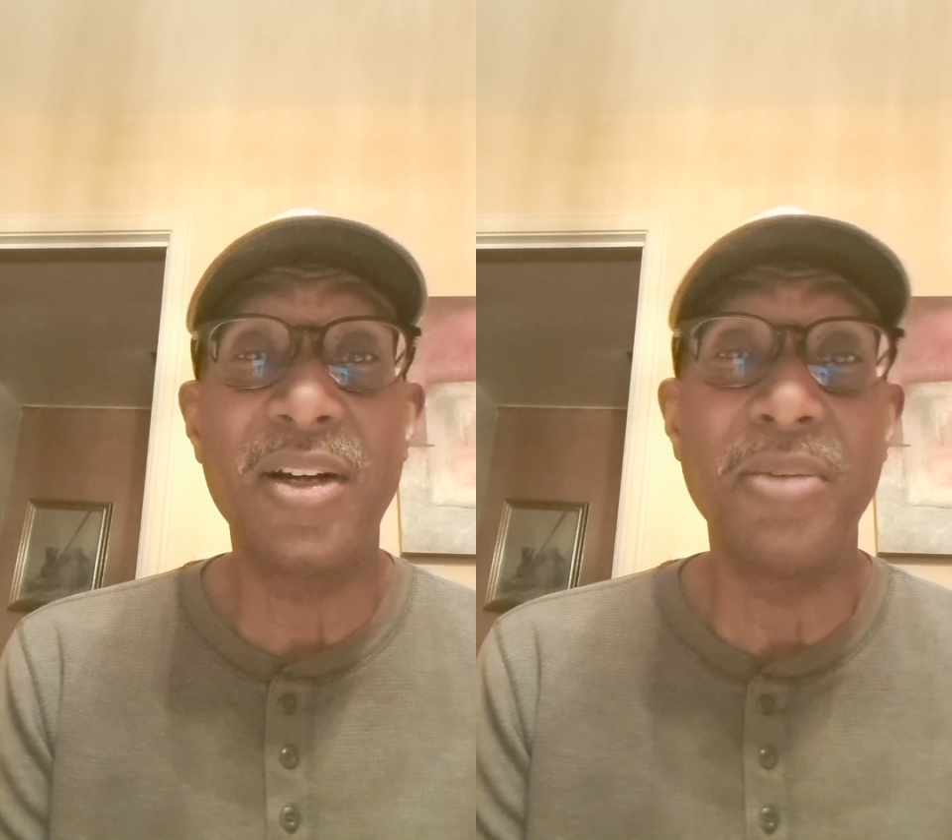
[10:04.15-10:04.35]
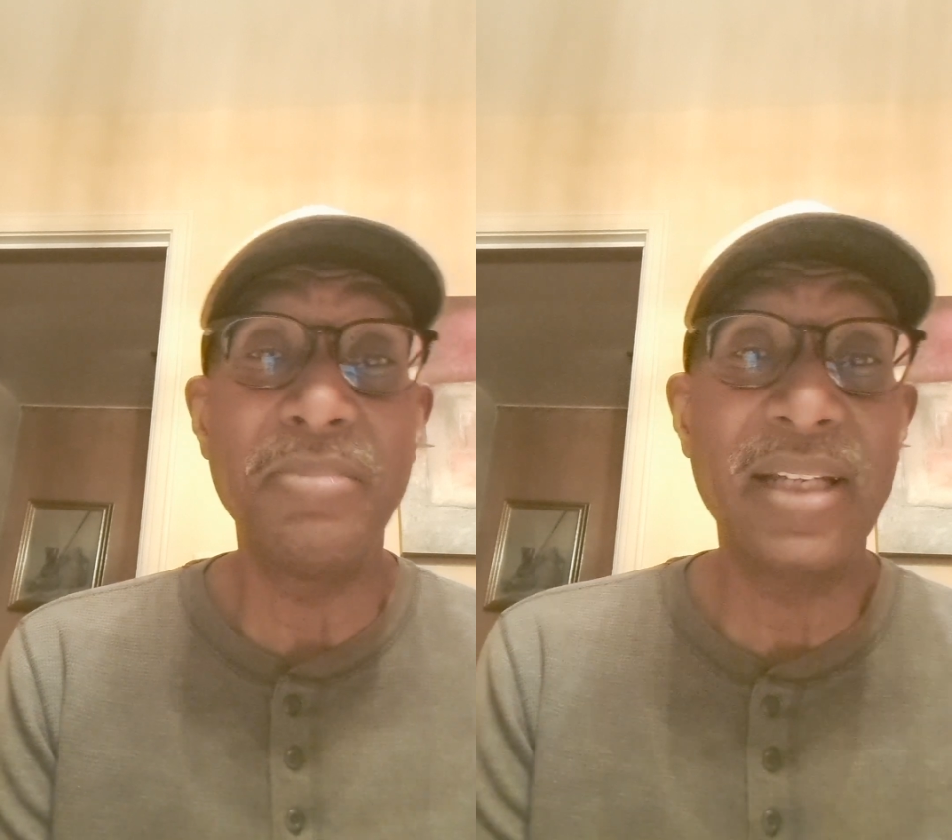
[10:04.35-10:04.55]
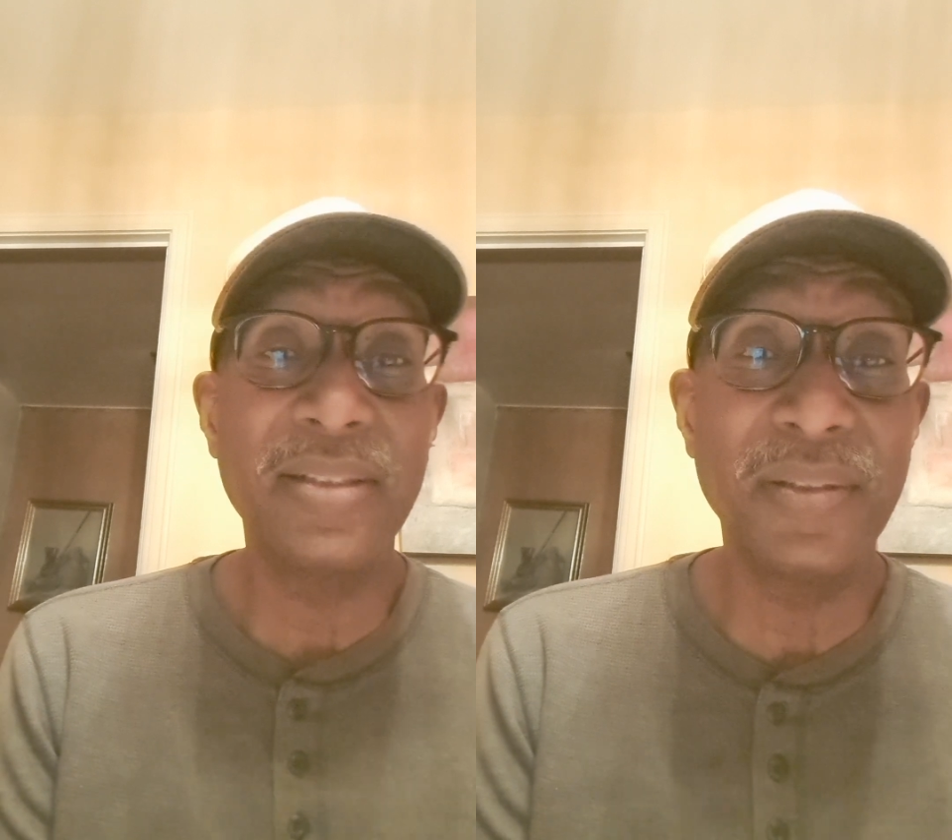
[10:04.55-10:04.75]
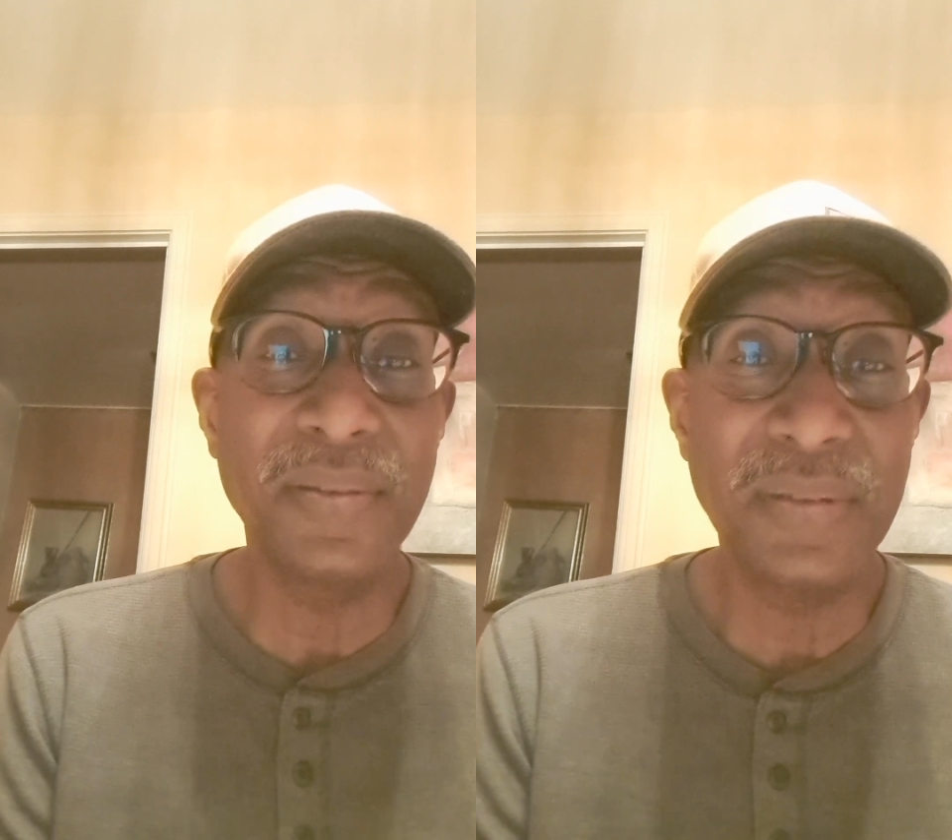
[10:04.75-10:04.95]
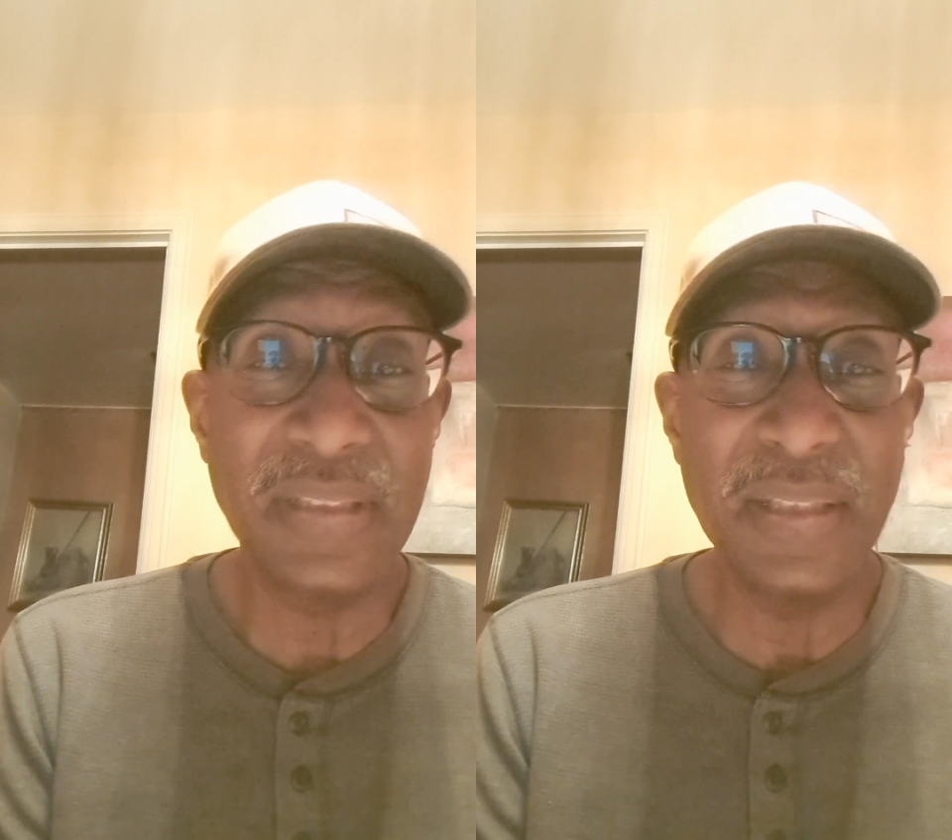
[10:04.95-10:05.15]
or met
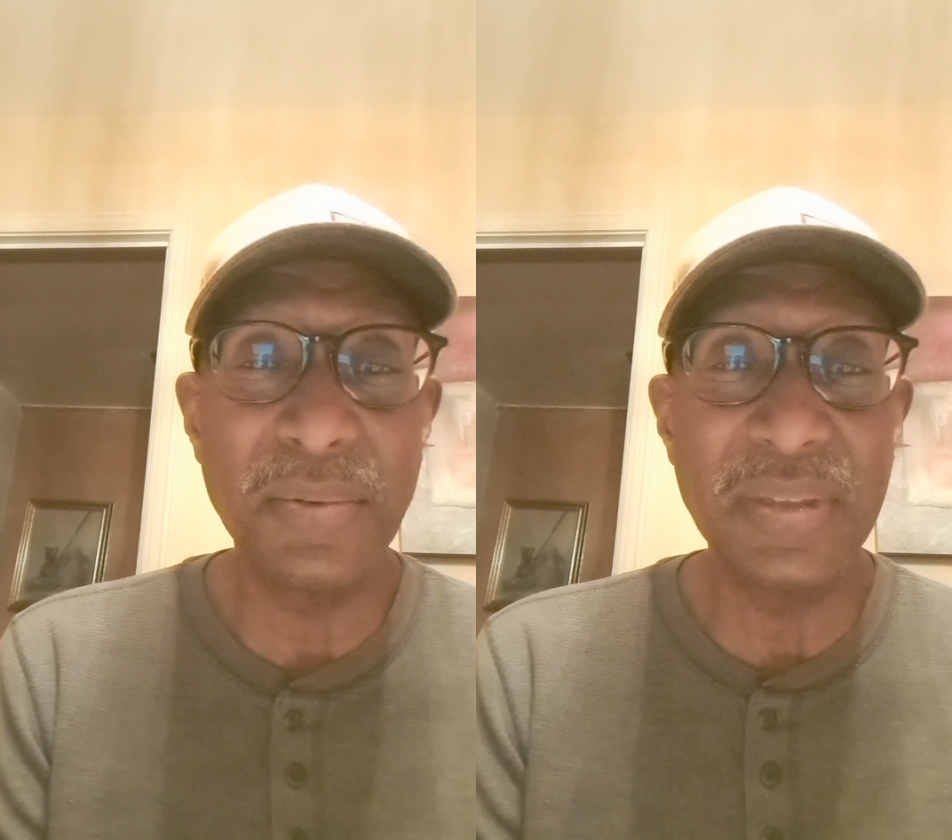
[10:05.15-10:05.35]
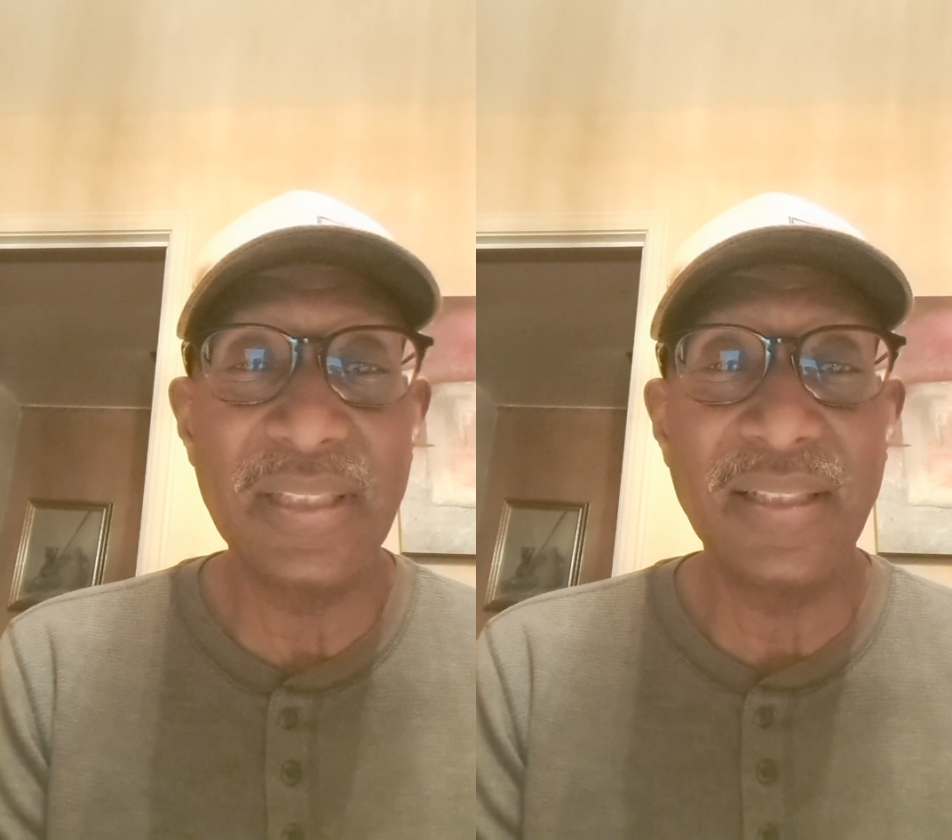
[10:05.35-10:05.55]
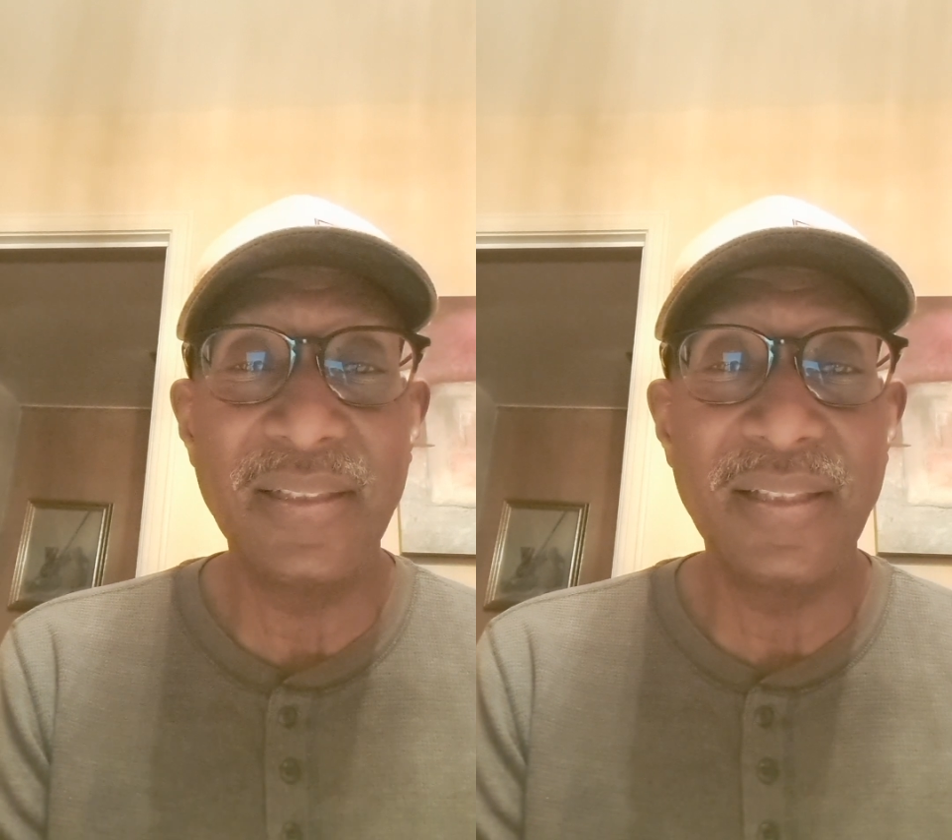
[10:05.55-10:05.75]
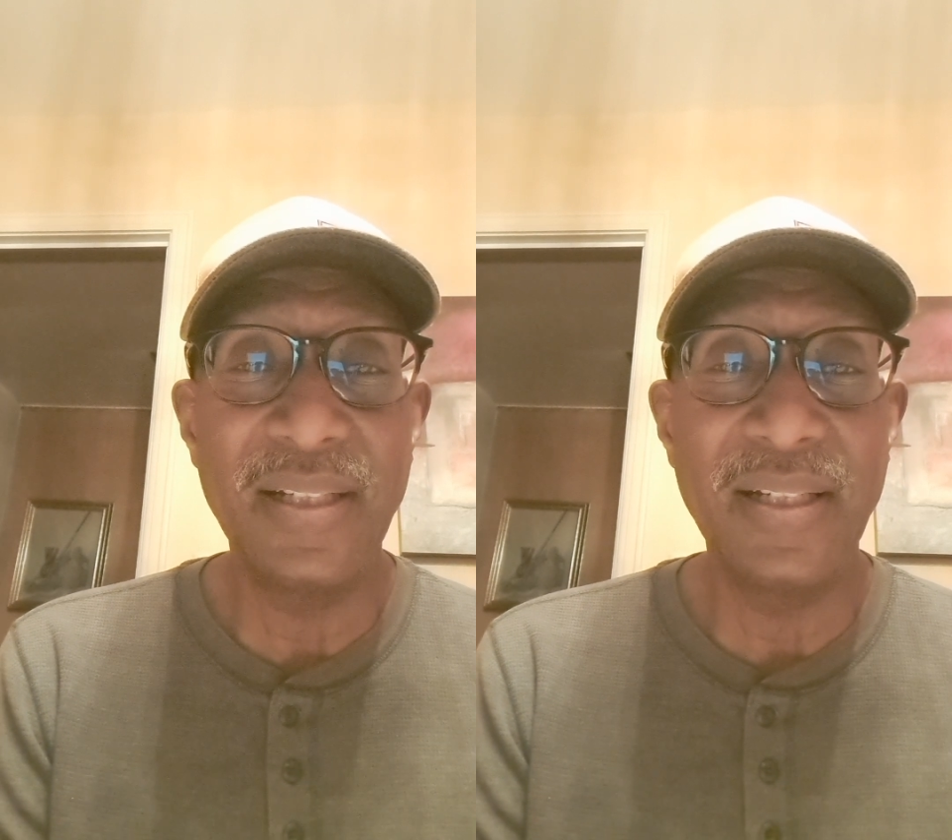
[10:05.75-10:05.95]
her, she was a